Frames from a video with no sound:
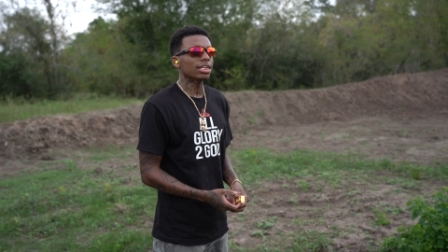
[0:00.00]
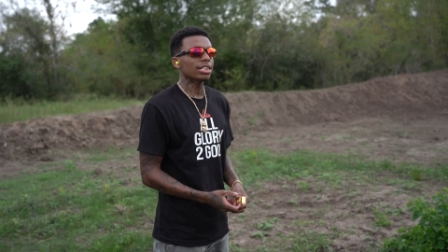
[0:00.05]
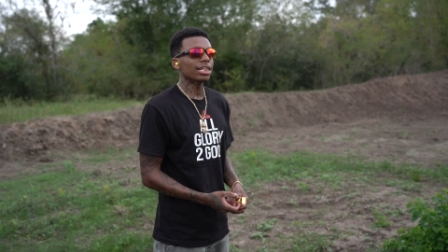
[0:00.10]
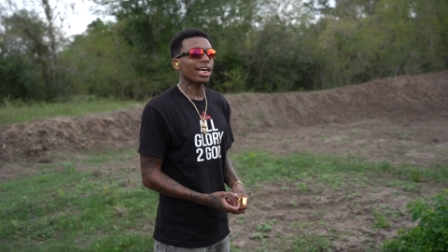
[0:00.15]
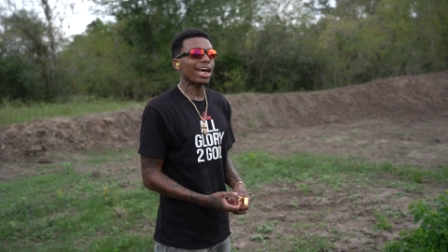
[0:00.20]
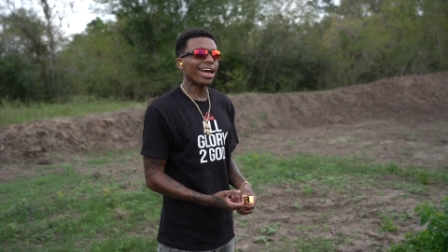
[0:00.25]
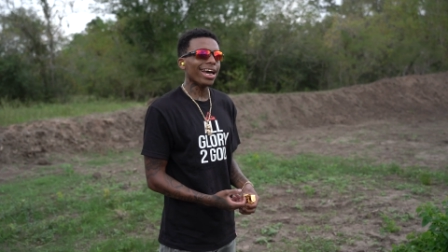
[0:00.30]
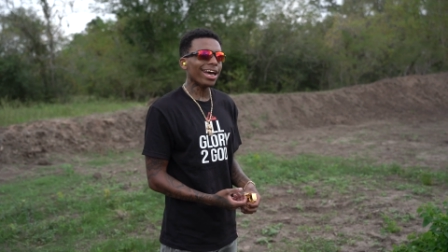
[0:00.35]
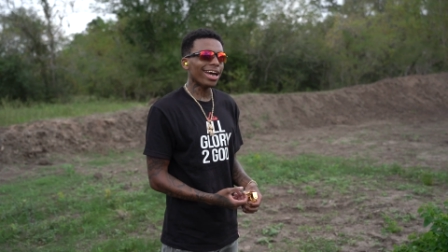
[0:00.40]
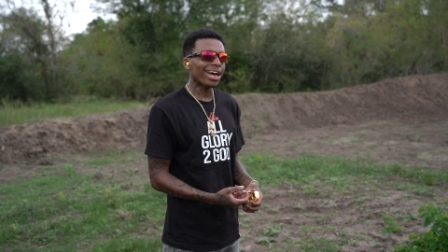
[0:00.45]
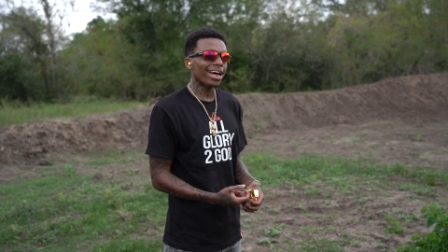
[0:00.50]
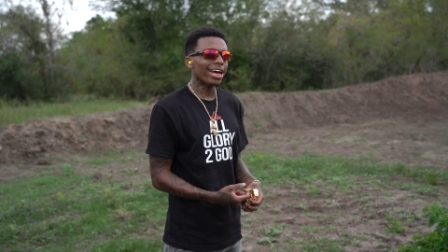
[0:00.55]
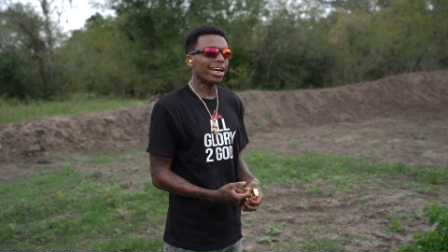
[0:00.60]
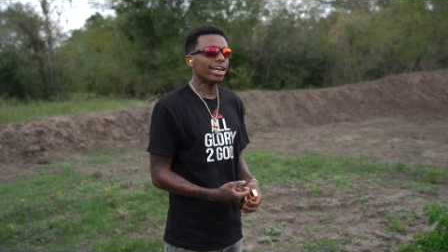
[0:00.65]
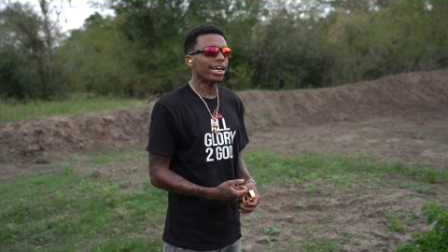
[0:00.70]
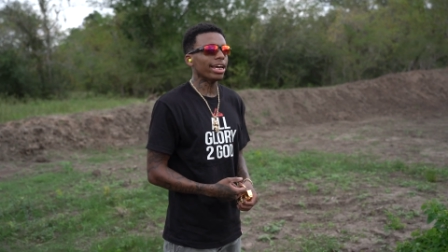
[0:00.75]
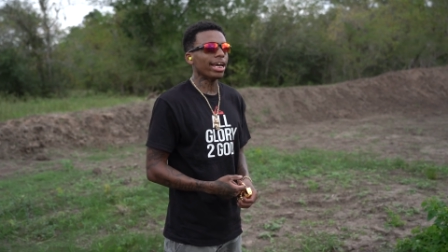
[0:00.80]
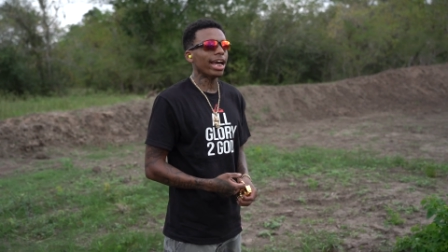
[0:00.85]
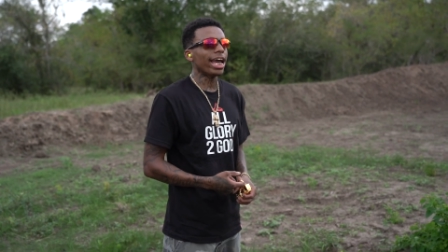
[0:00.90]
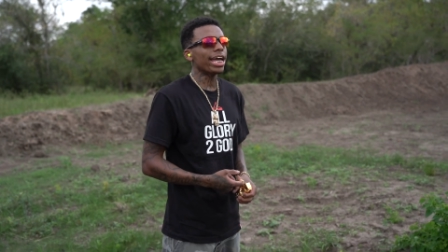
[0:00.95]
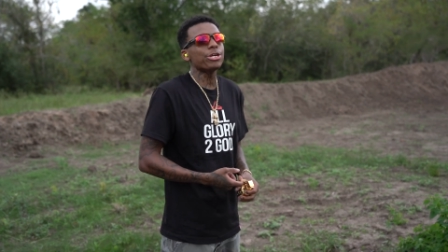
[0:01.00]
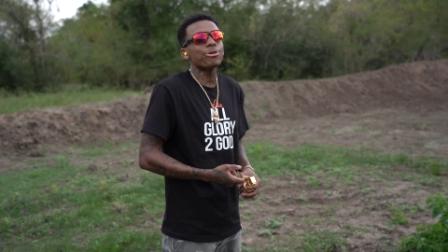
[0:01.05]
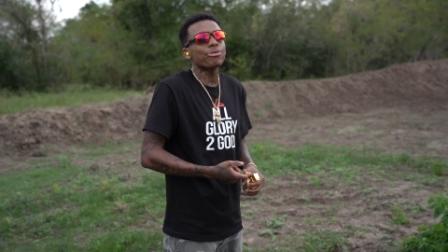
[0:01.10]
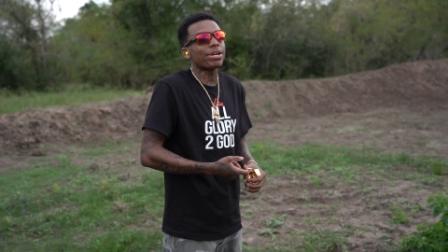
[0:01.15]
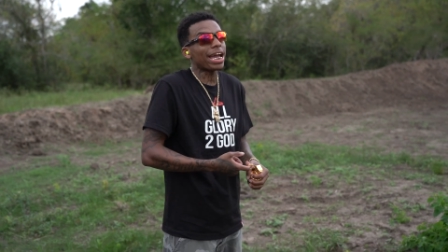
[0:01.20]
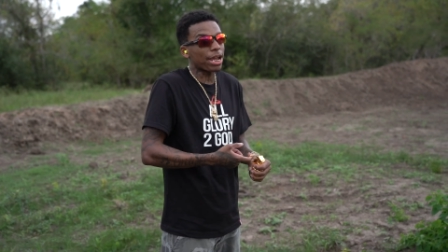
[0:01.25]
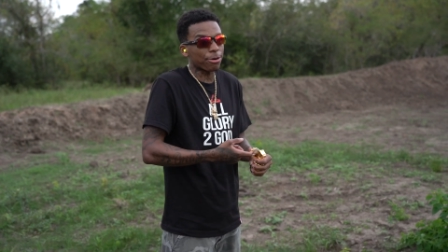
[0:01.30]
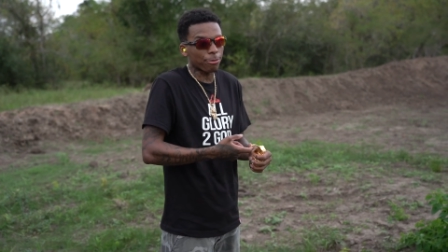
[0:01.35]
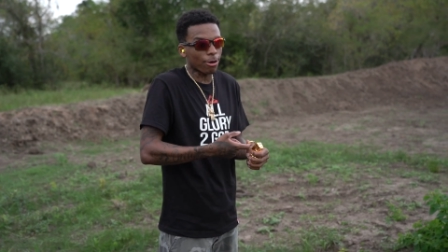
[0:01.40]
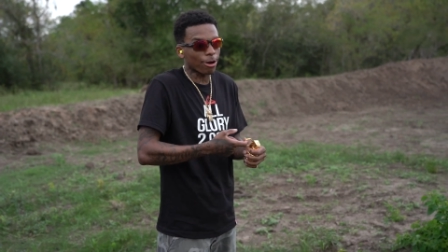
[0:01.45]
Yeah. Hey, you
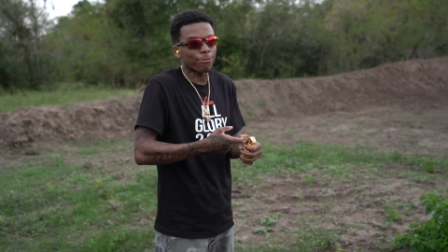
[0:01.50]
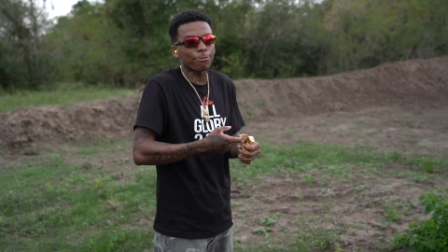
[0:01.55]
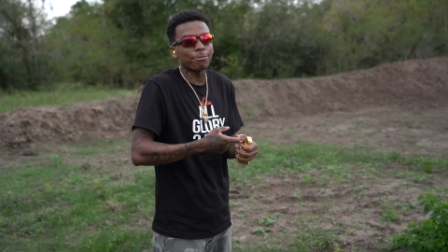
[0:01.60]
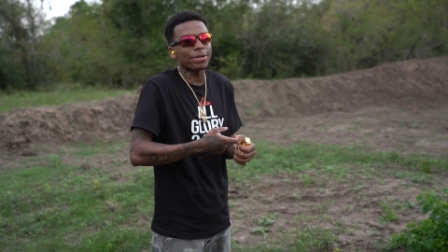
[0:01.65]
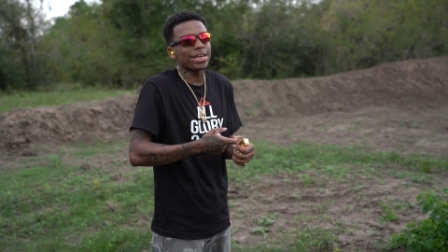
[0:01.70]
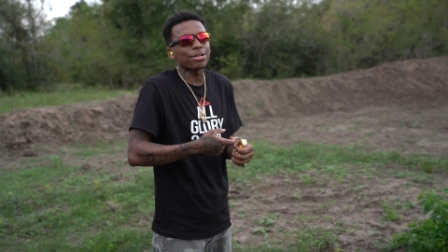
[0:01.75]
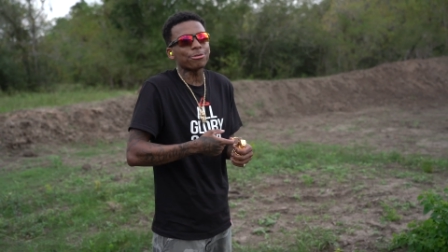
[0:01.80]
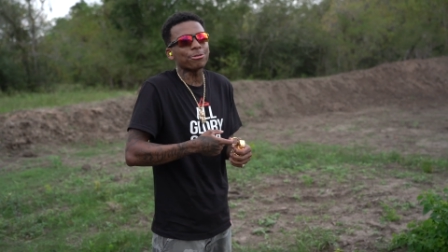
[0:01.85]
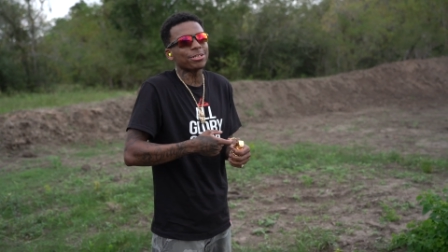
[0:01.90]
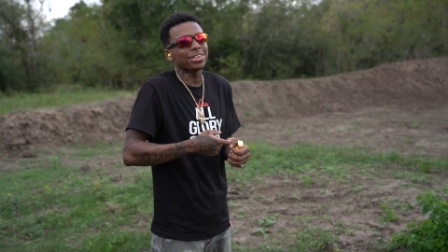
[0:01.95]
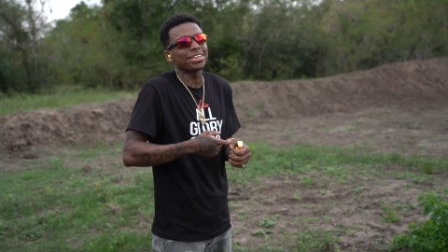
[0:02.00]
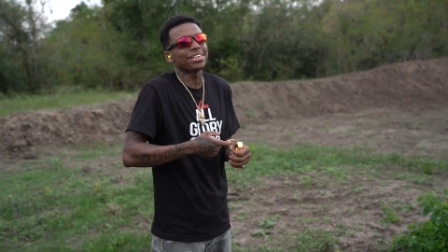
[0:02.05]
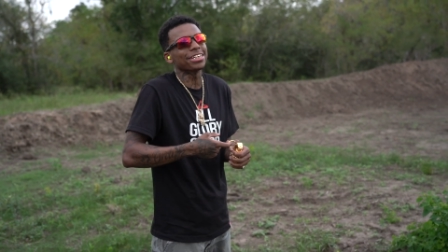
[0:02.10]
can't run from this one.